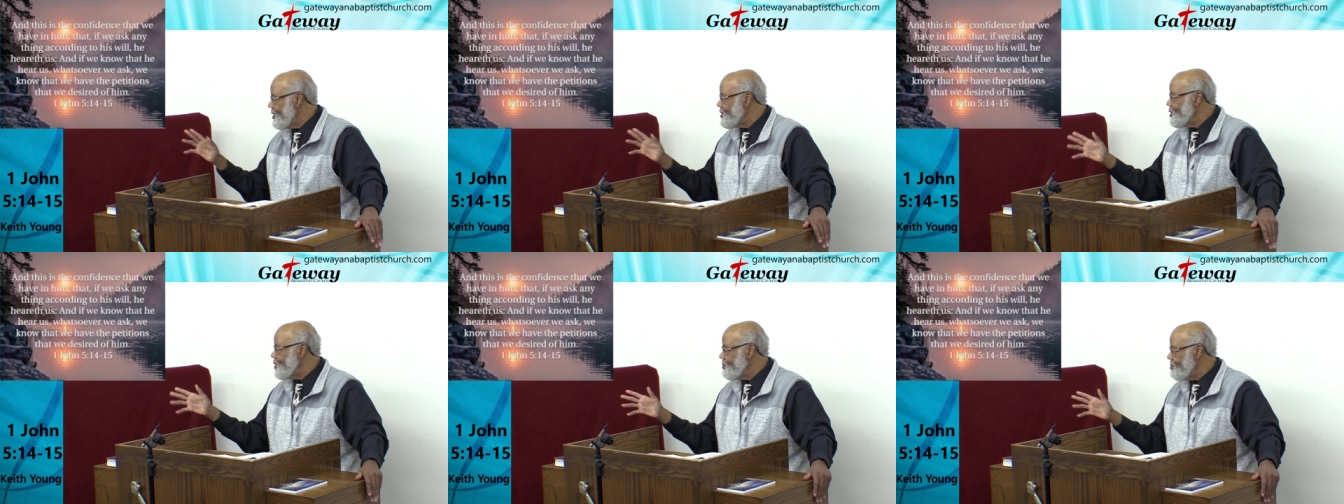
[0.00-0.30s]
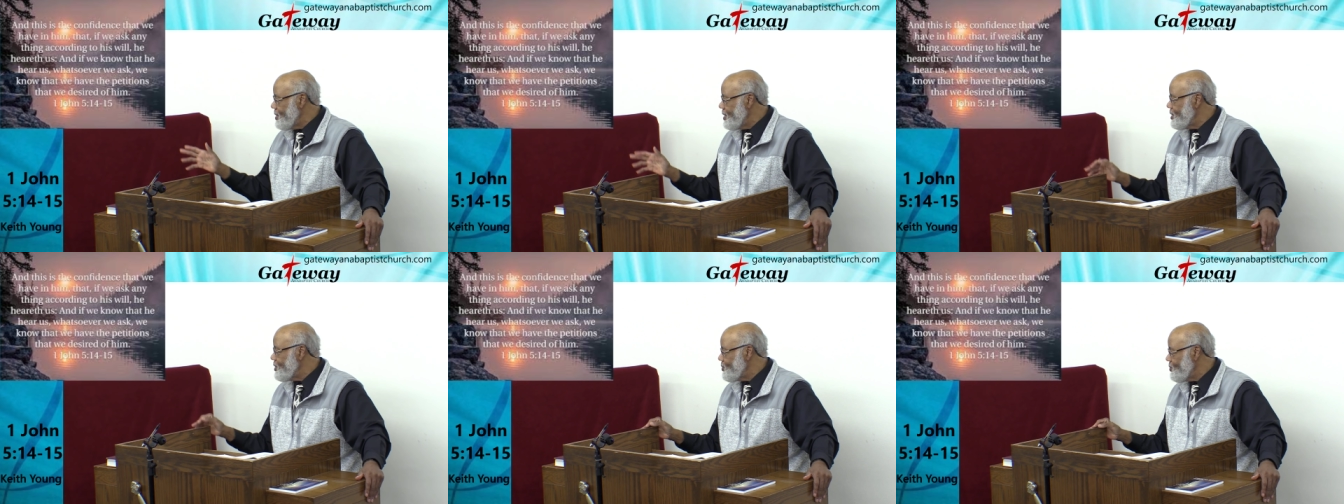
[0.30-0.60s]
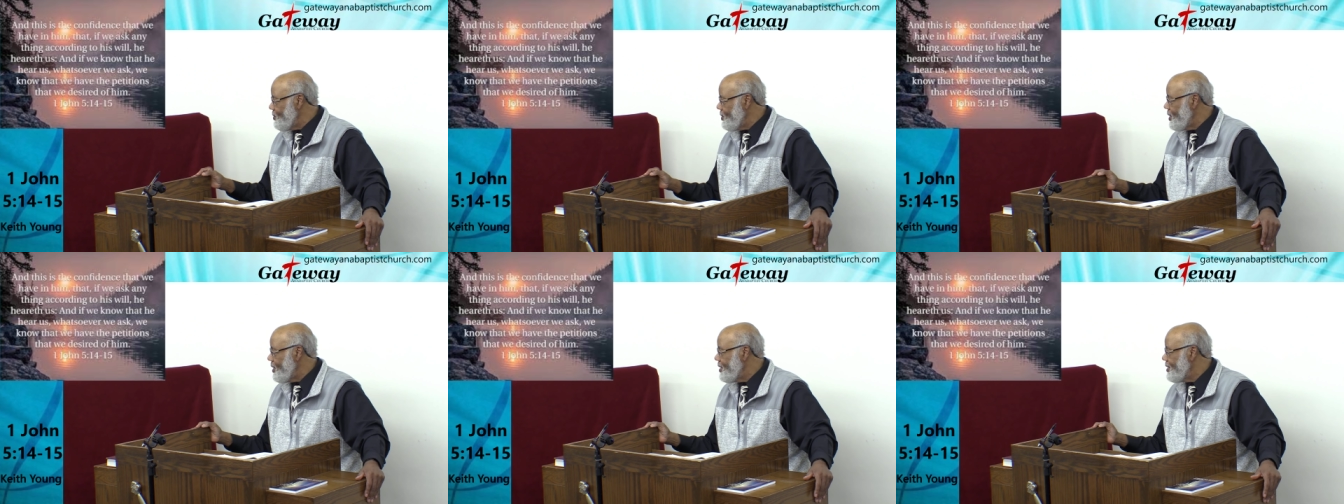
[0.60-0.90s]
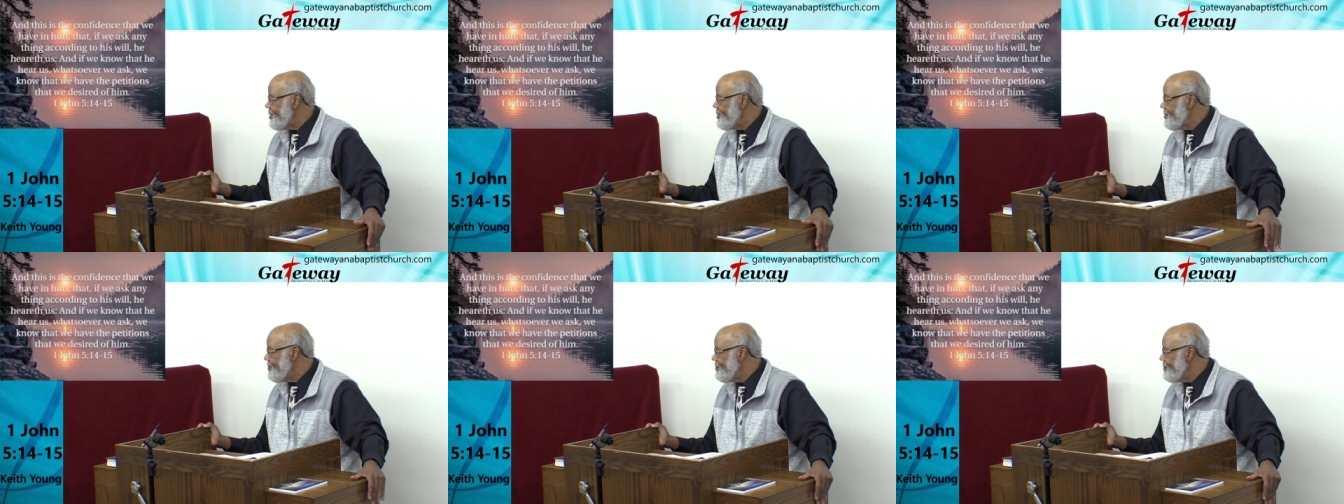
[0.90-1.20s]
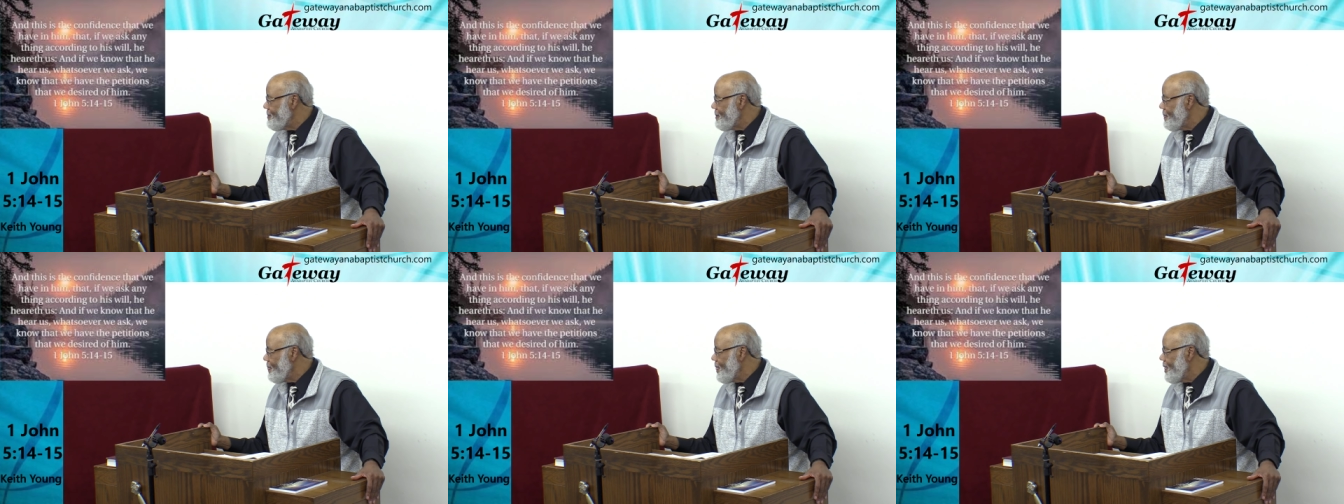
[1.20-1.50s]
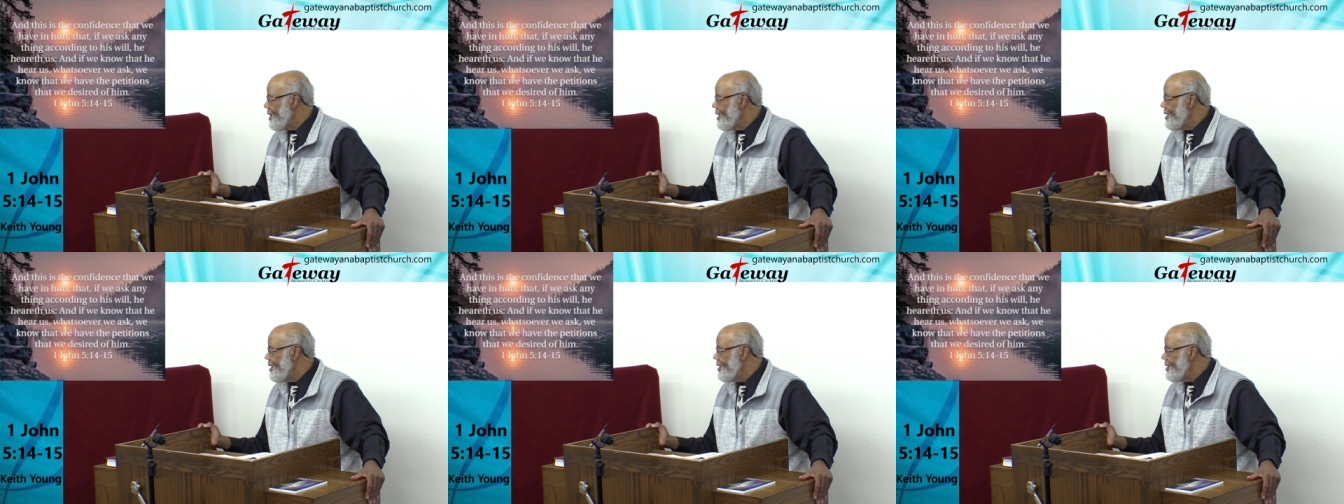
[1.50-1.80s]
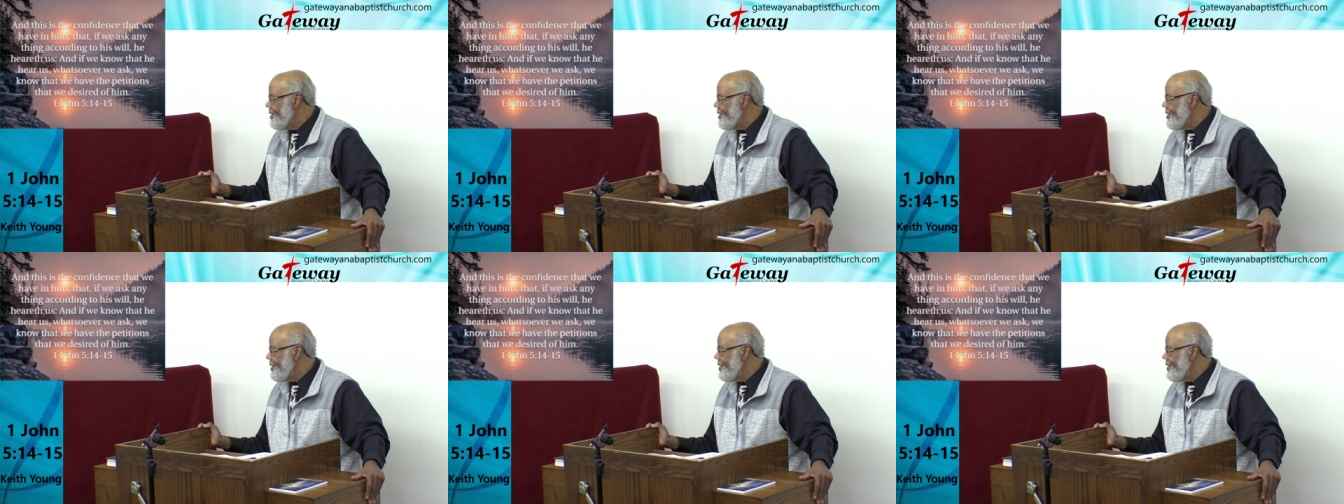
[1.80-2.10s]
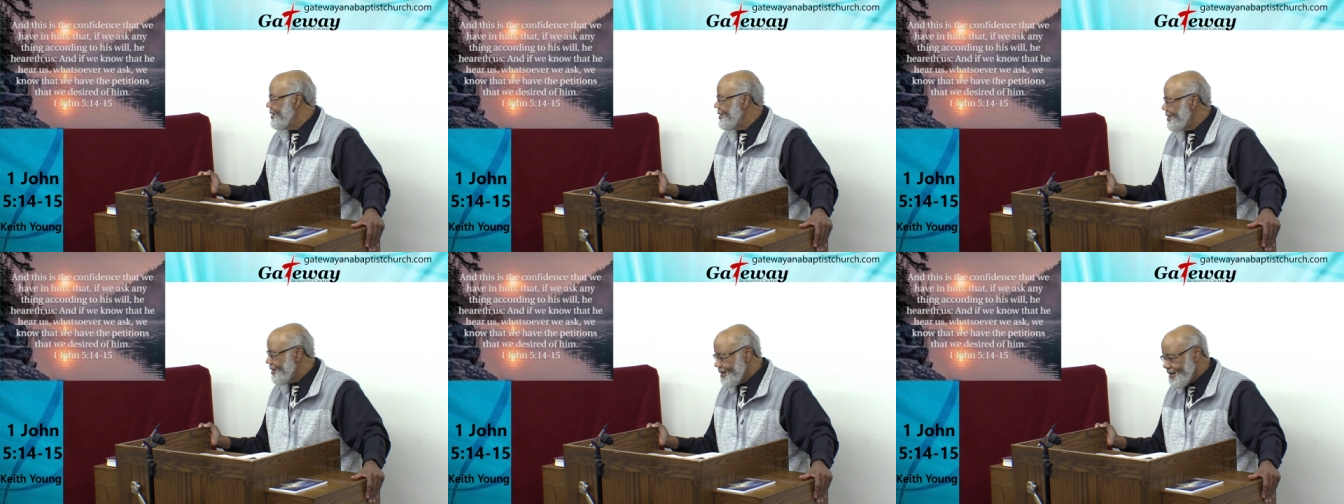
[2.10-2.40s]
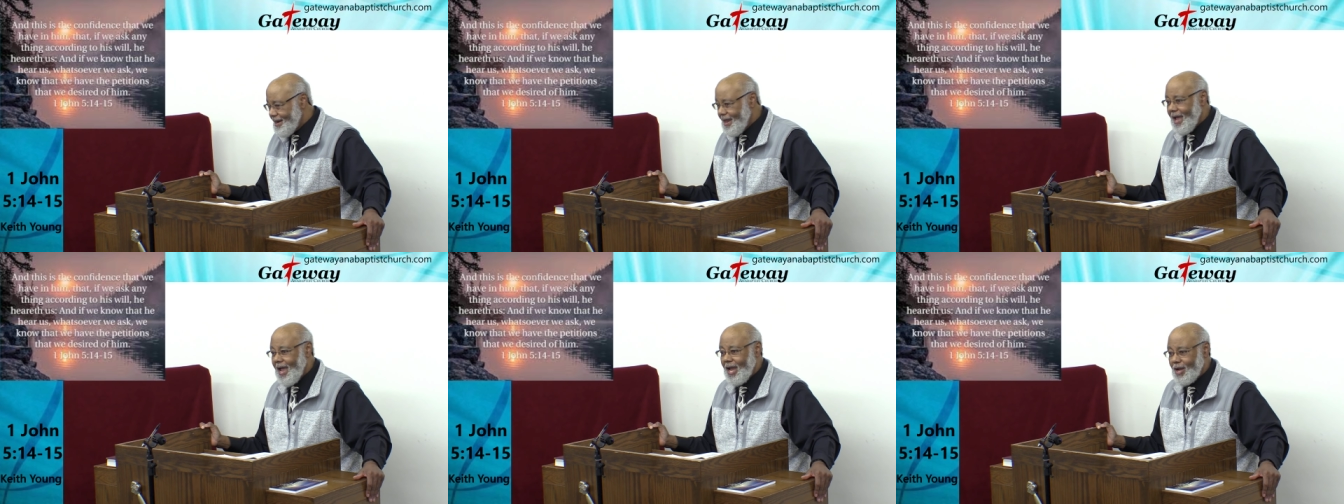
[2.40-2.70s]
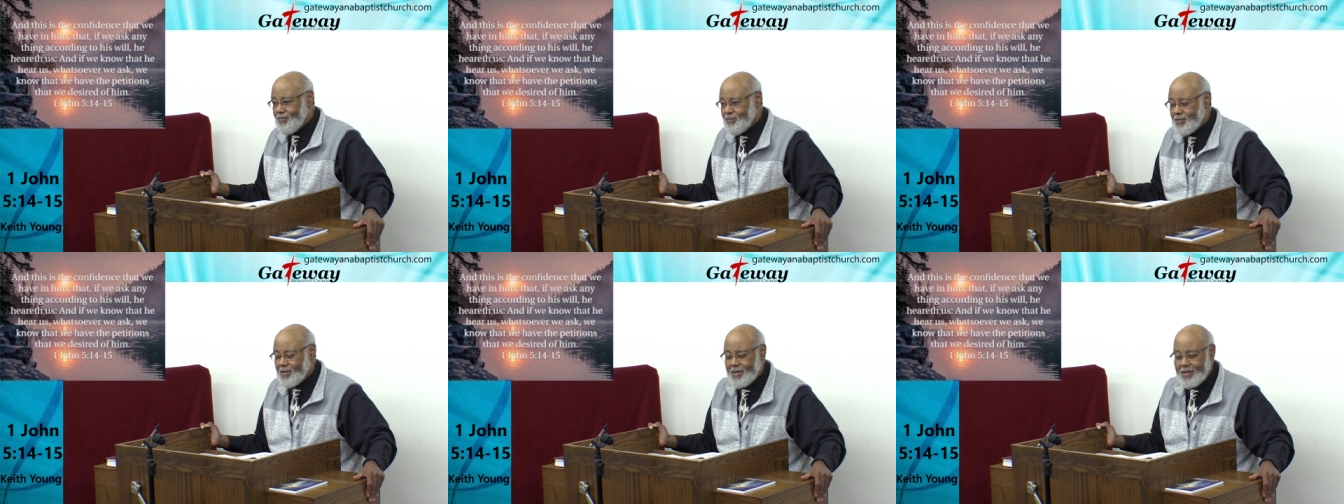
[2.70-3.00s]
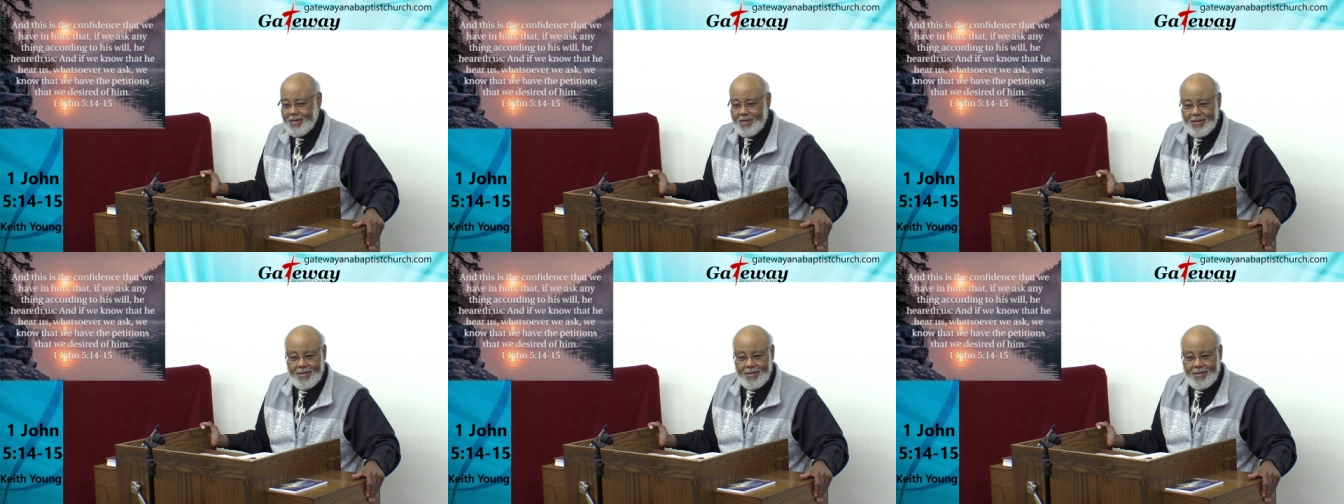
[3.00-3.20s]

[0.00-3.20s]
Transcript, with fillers: Isaac means what? Laughter. Laughter.